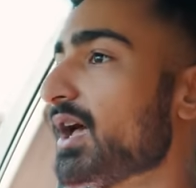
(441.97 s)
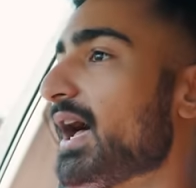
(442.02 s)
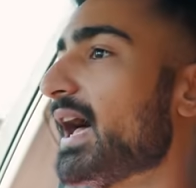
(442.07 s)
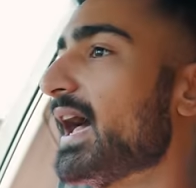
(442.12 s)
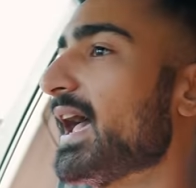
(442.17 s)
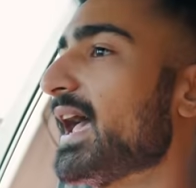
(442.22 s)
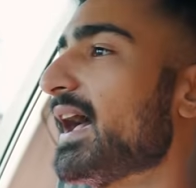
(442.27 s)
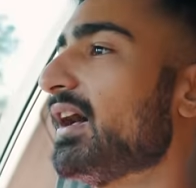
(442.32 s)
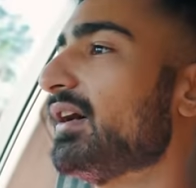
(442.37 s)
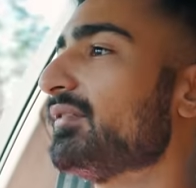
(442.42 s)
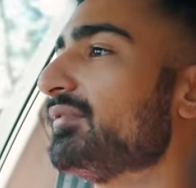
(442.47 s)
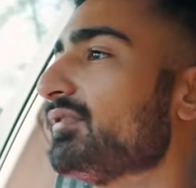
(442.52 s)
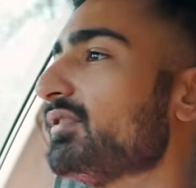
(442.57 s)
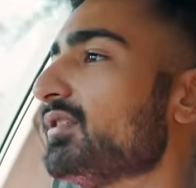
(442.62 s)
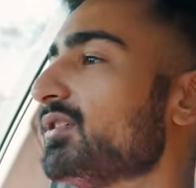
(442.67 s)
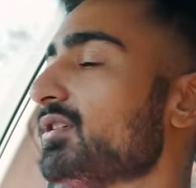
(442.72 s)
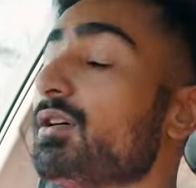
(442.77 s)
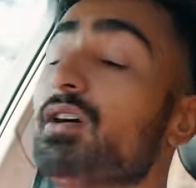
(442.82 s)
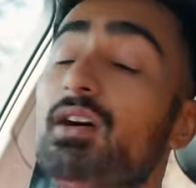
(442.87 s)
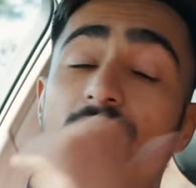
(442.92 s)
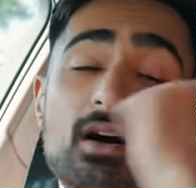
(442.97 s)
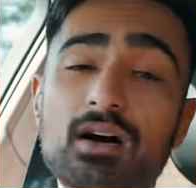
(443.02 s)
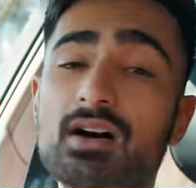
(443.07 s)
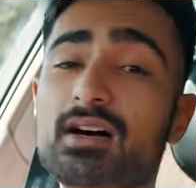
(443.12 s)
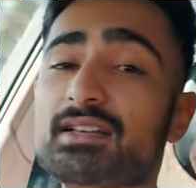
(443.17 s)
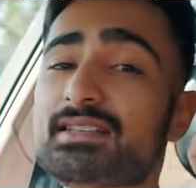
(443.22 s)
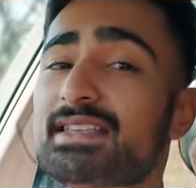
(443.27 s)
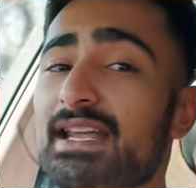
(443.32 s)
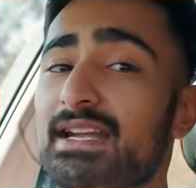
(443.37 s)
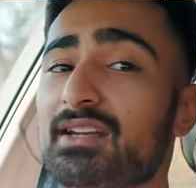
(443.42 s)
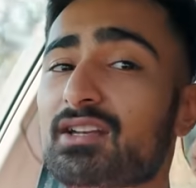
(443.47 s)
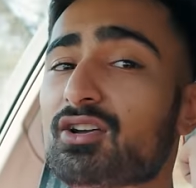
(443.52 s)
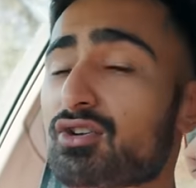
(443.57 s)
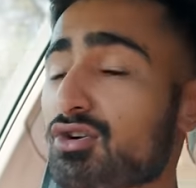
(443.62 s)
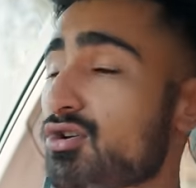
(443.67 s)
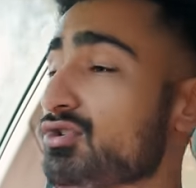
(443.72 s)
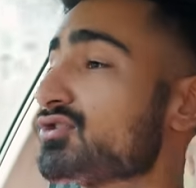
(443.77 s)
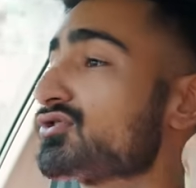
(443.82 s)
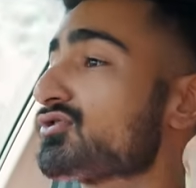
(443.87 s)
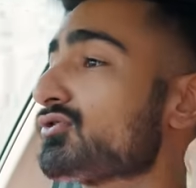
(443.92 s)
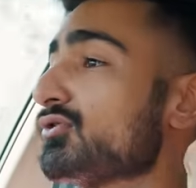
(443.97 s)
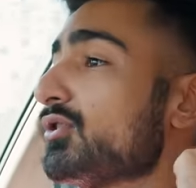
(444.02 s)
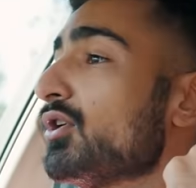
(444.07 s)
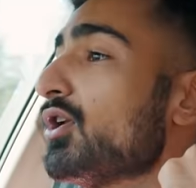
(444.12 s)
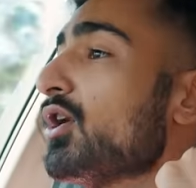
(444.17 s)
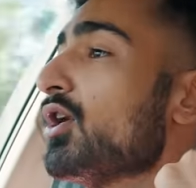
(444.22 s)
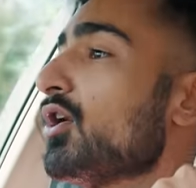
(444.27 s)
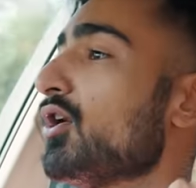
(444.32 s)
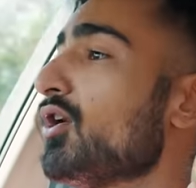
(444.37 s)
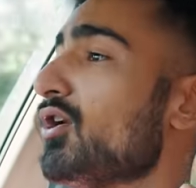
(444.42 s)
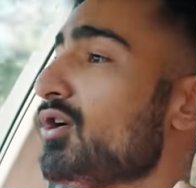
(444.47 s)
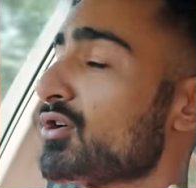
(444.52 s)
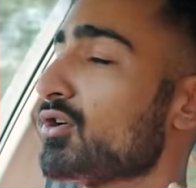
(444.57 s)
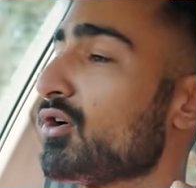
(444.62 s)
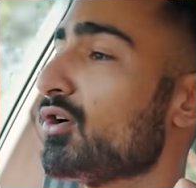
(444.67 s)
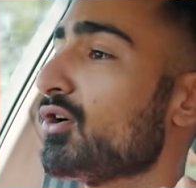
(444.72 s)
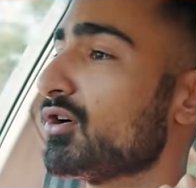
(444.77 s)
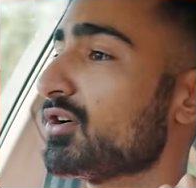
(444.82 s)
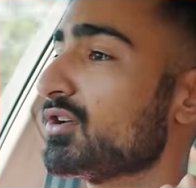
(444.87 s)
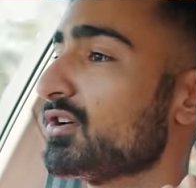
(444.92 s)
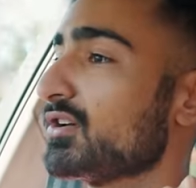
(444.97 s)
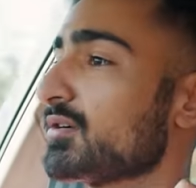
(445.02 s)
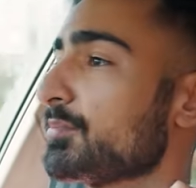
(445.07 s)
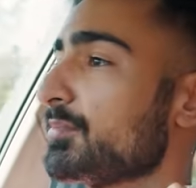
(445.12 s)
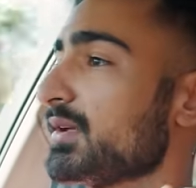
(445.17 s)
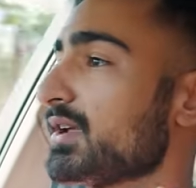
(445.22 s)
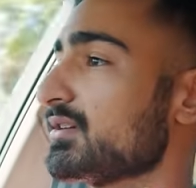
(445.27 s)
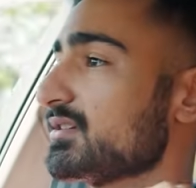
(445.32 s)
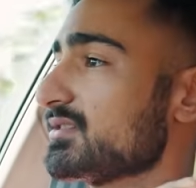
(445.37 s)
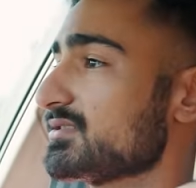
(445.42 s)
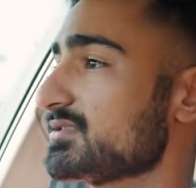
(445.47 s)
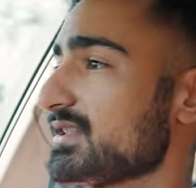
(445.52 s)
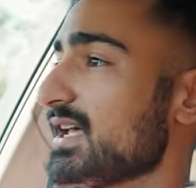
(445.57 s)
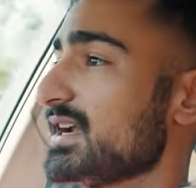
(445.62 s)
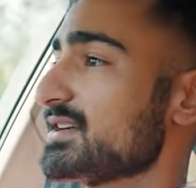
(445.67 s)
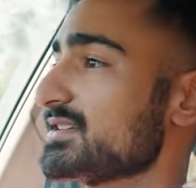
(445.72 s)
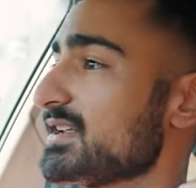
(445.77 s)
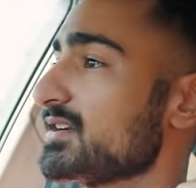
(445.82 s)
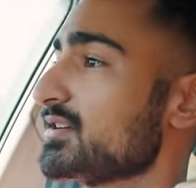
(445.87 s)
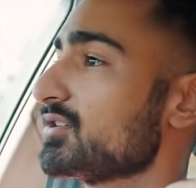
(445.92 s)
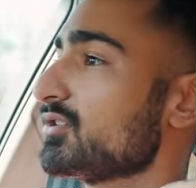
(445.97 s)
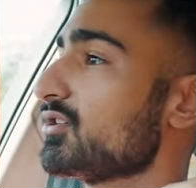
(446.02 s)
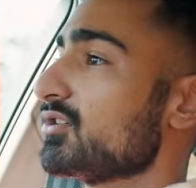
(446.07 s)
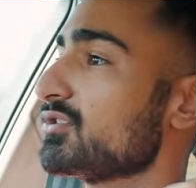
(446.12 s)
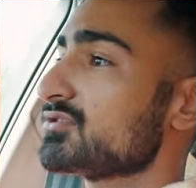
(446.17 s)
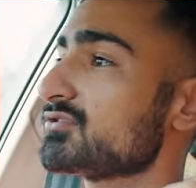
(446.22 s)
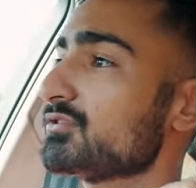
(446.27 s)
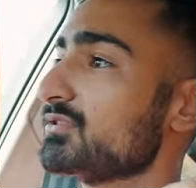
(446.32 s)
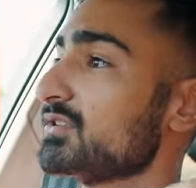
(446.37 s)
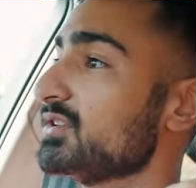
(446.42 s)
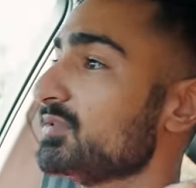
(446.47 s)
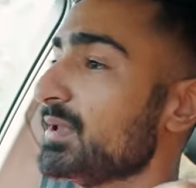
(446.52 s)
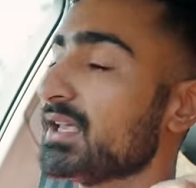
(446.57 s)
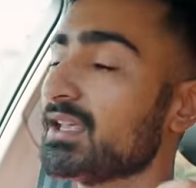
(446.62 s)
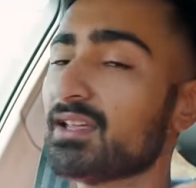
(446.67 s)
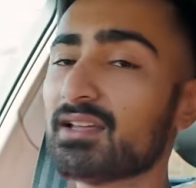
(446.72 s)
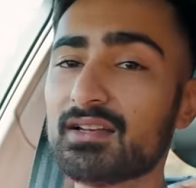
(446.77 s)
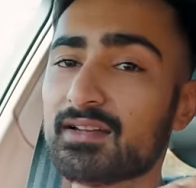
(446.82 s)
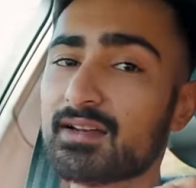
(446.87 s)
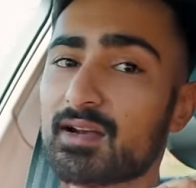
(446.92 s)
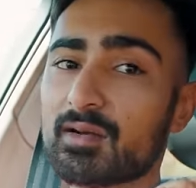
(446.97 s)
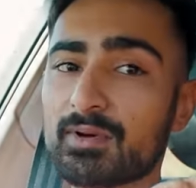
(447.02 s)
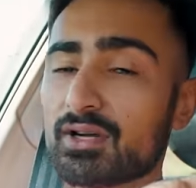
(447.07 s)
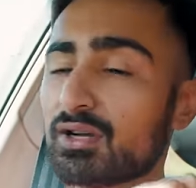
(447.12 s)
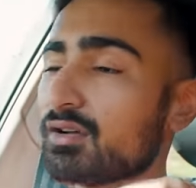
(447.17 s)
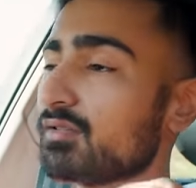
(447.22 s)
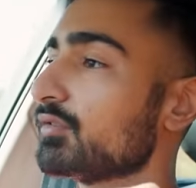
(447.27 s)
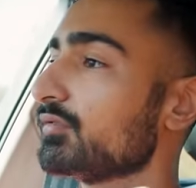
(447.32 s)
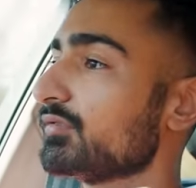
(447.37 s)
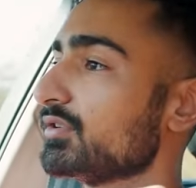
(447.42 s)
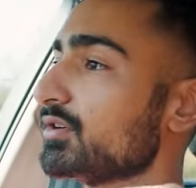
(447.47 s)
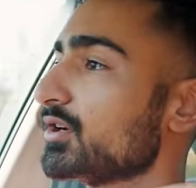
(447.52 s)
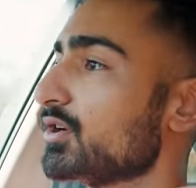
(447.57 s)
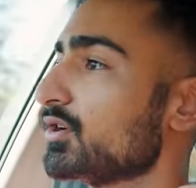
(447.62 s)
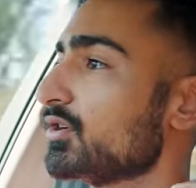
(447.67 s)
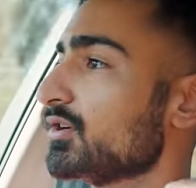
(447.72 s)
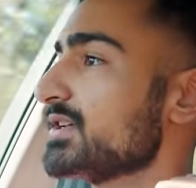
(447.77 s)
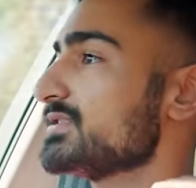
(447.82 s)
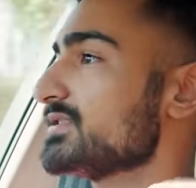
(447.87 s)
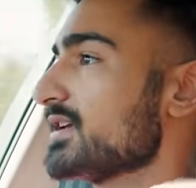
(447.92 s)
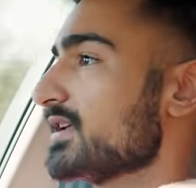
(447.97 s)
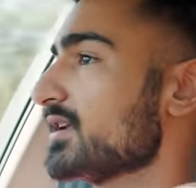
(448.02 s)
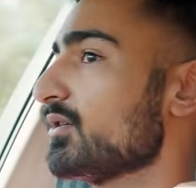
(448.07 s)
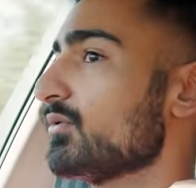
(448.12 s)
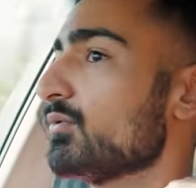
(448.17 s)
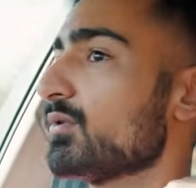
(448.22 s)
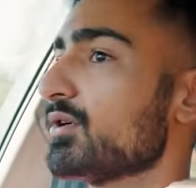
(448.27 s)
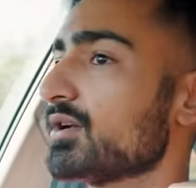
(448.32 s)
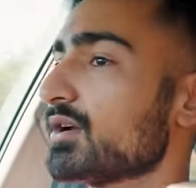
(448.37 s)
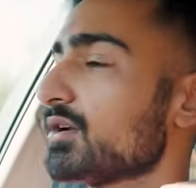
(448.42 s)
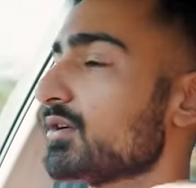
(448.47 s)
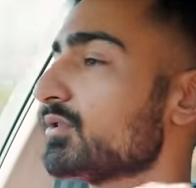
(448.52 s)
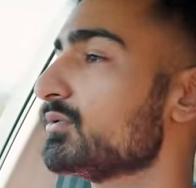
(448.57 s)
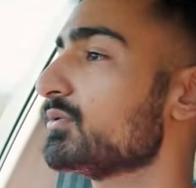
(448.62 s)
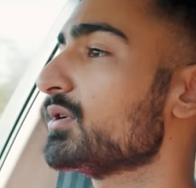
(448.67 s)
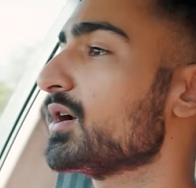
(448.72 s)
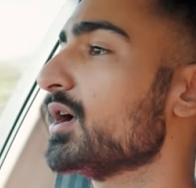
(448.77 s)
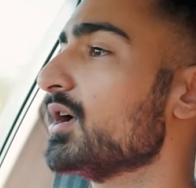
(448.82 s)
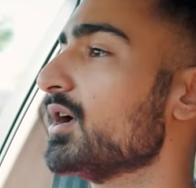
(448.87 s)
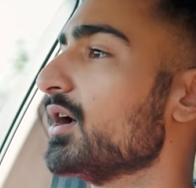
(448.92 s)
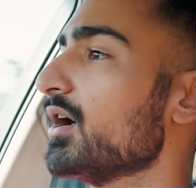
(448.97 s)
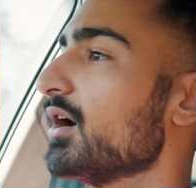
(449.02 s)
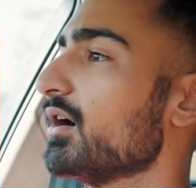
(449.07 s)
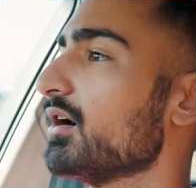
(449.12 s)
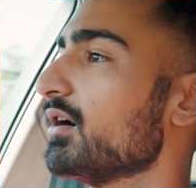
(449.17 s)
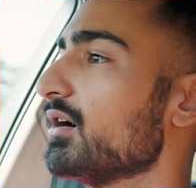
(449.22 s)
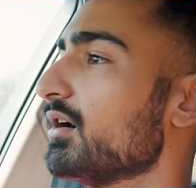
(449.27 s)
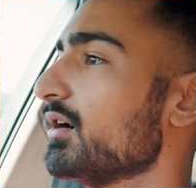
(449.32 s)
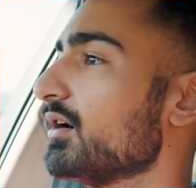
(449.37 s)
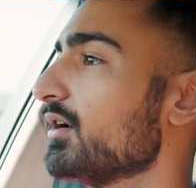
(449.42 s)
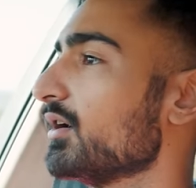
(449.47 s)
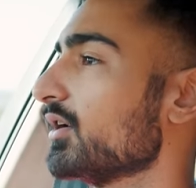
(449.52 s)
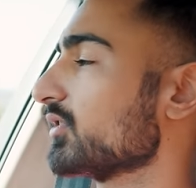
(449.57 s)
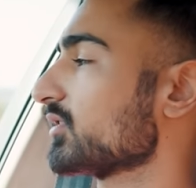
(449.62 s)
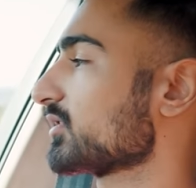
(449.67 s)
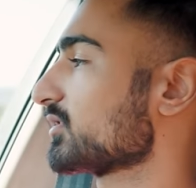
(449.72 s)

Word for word: I have a, uh, a center console on order because that center console is making a little bit of a weird noise and I wanted to uh,